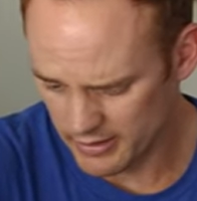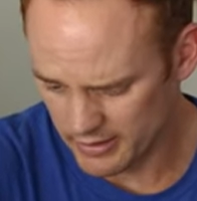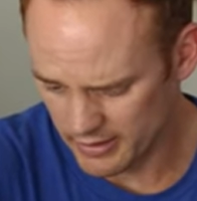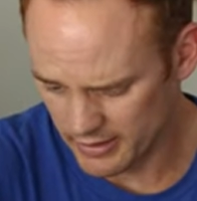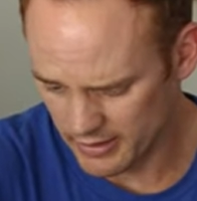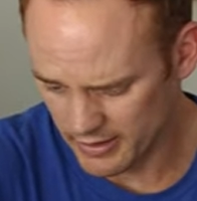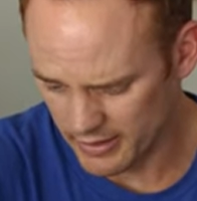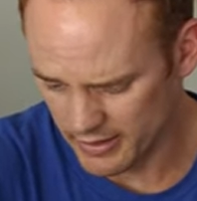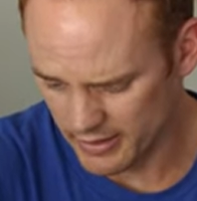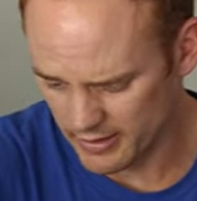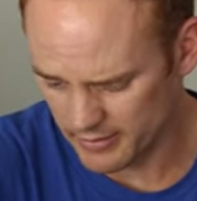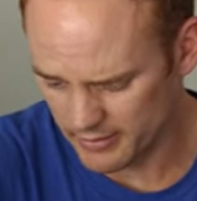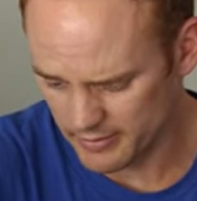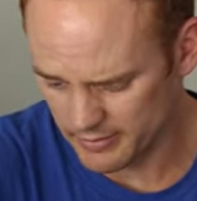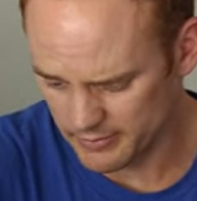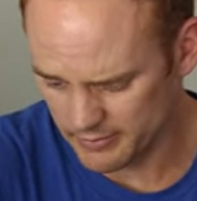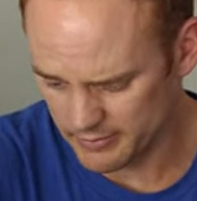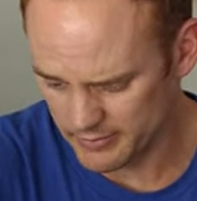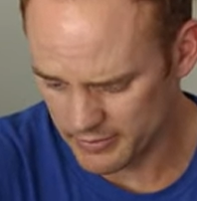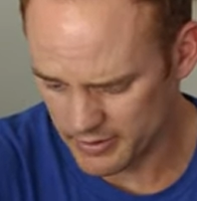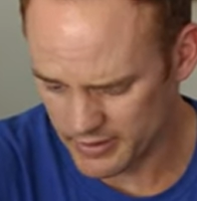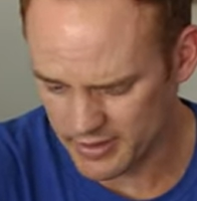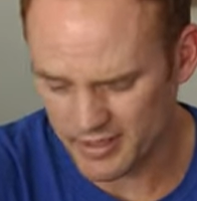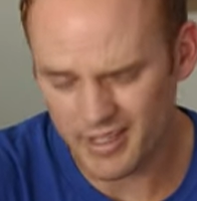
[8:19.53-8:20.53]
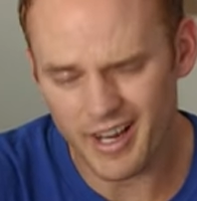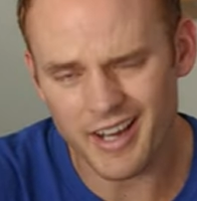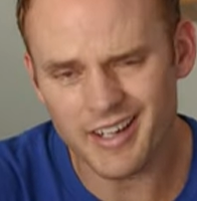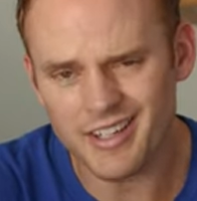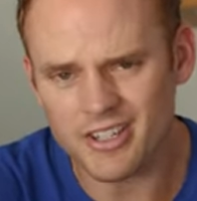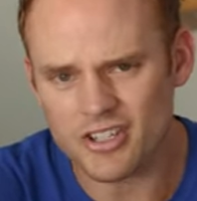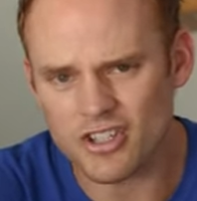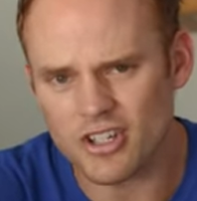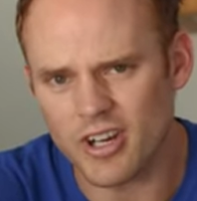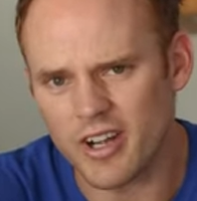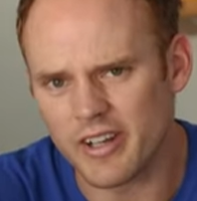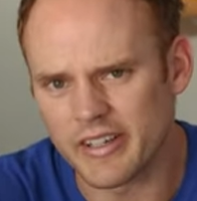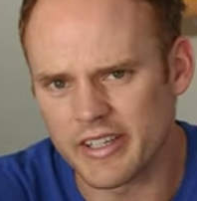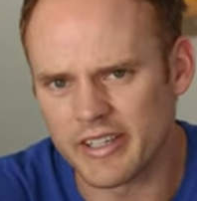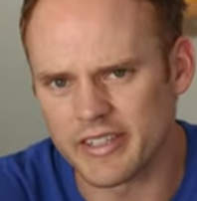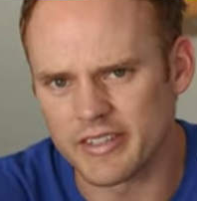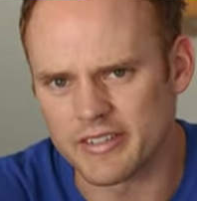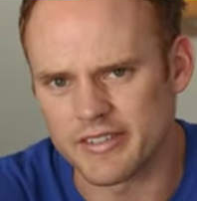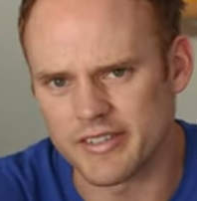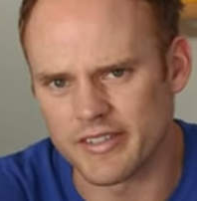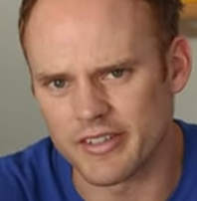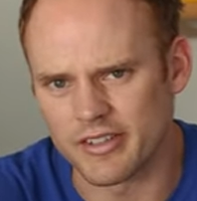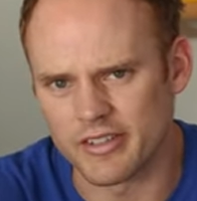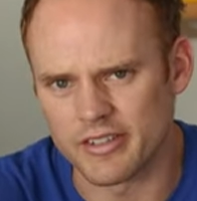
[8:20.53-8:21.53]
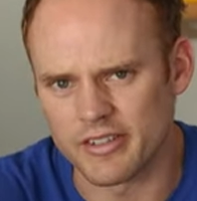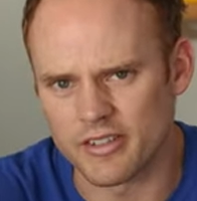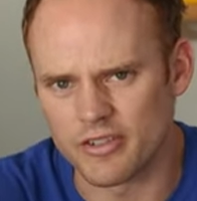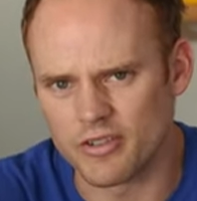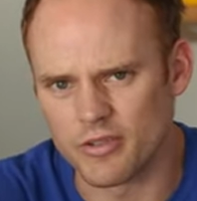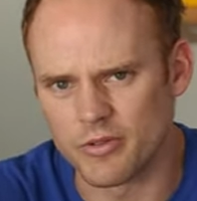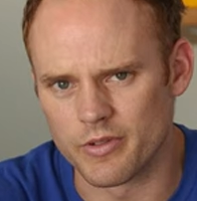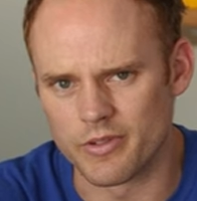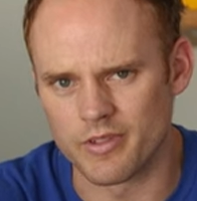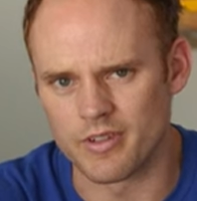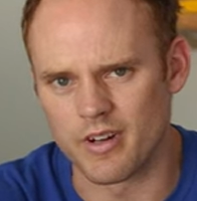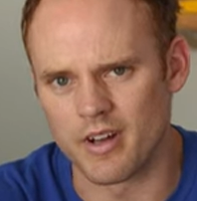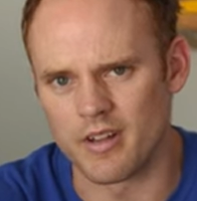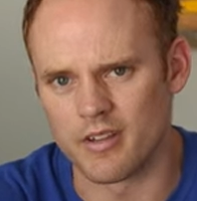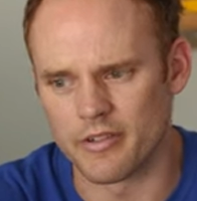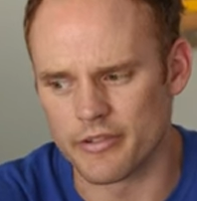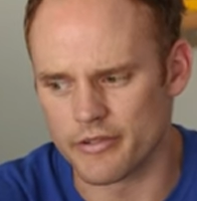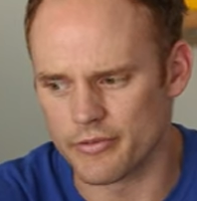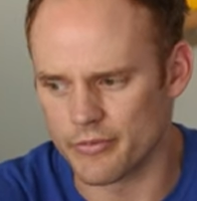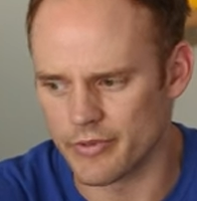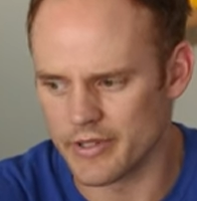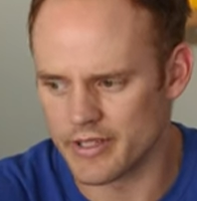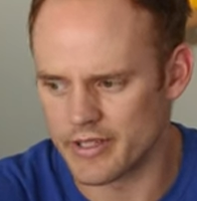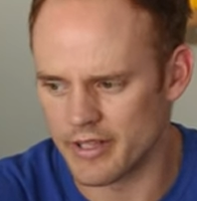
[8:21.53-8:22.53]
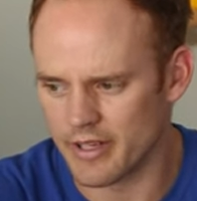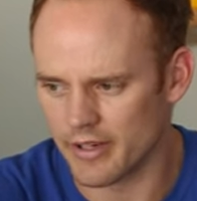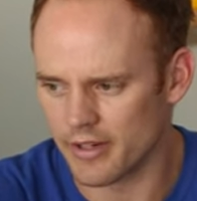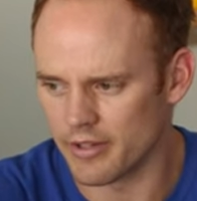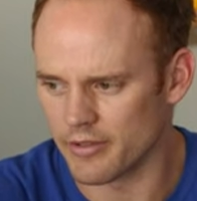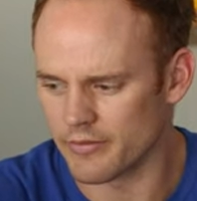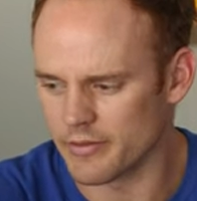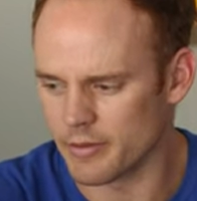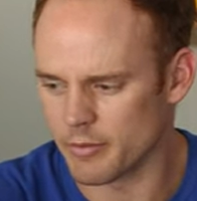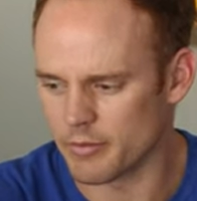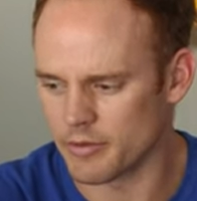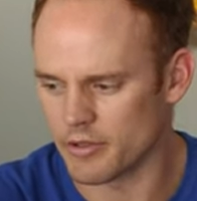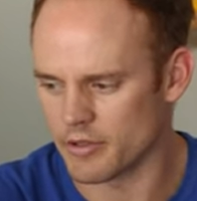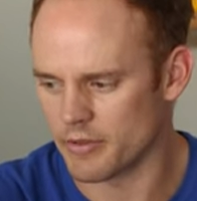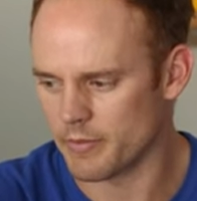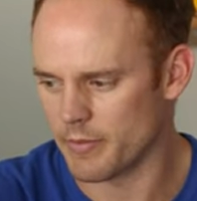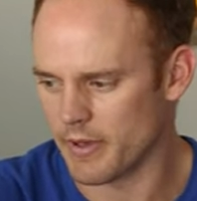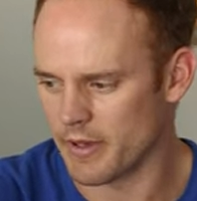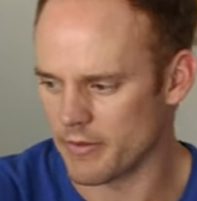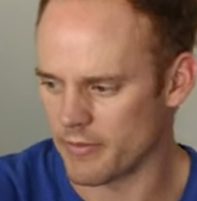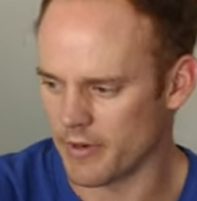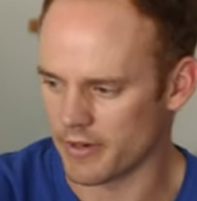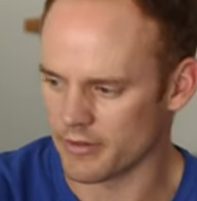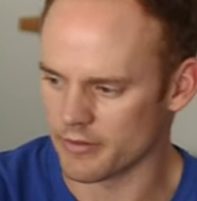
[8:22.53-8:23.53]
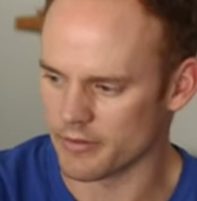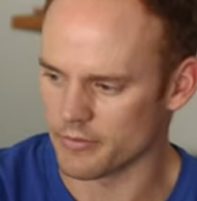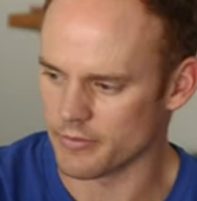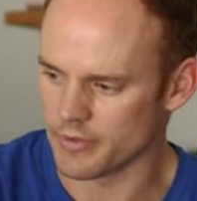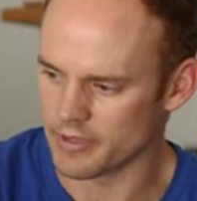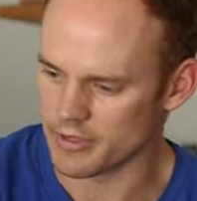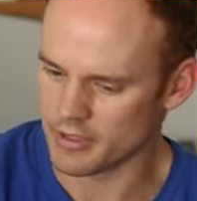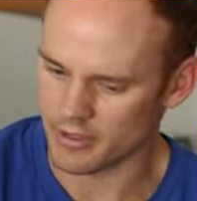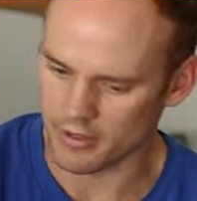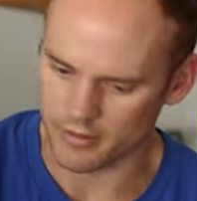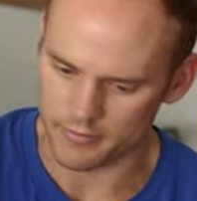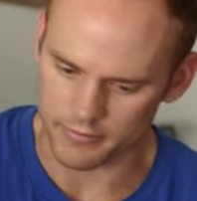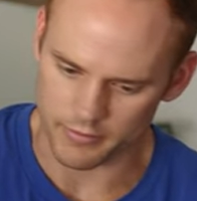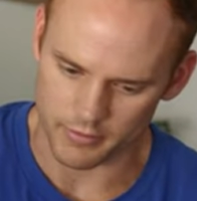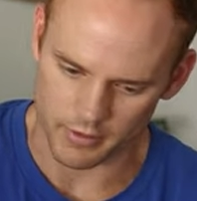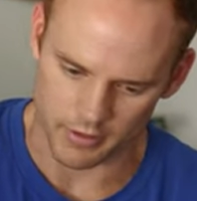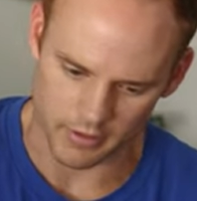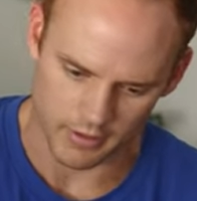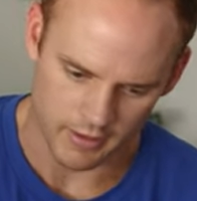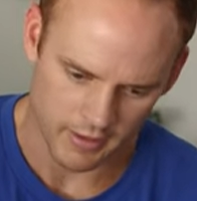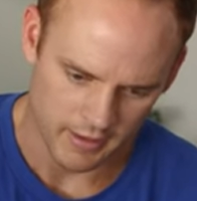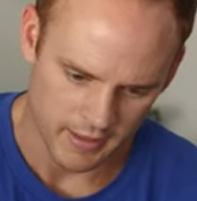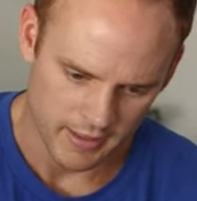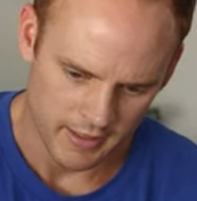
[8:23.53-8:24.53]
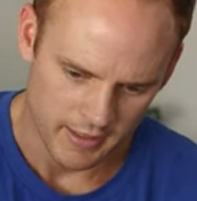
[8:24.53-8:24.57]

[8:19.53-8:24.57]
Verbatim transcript: uh, it's kind of shocking considering it's $200 retail if you just pay regular retail for it.